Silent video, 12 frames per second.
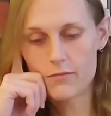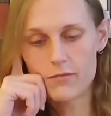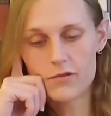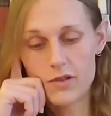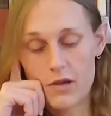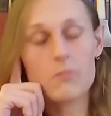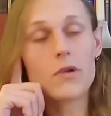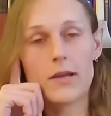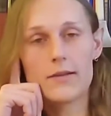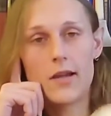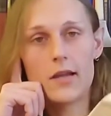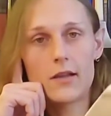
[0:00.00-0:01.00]
some
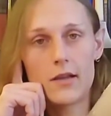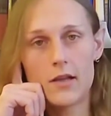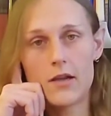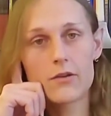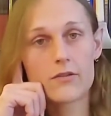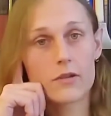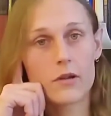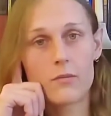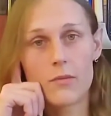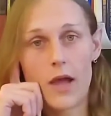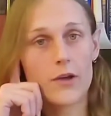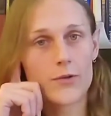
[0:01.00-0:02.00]
contained in here,
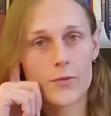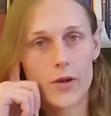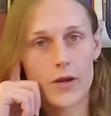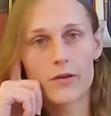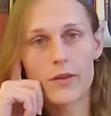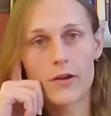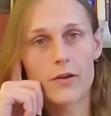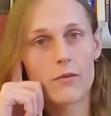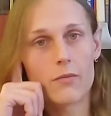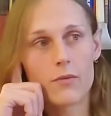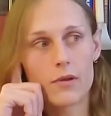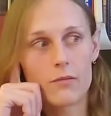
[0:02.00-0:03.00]
some elsewhere, that are,
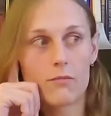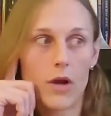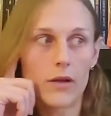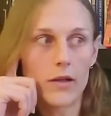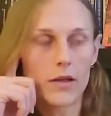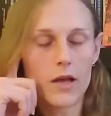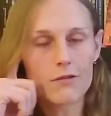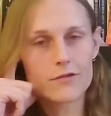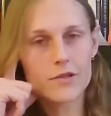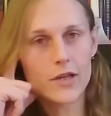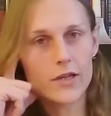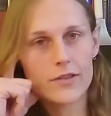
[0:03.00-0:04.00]
and probably a lot of
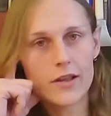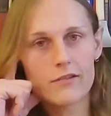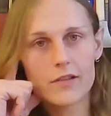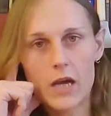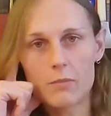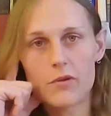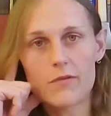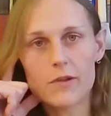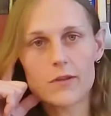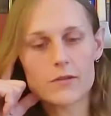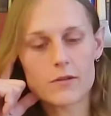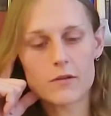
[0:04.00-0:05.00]
studies that have not been
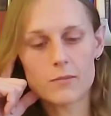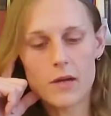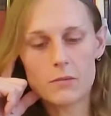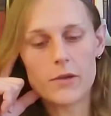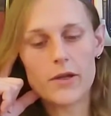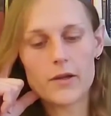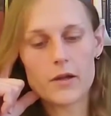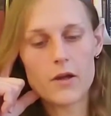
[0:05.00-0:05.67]
released to the public,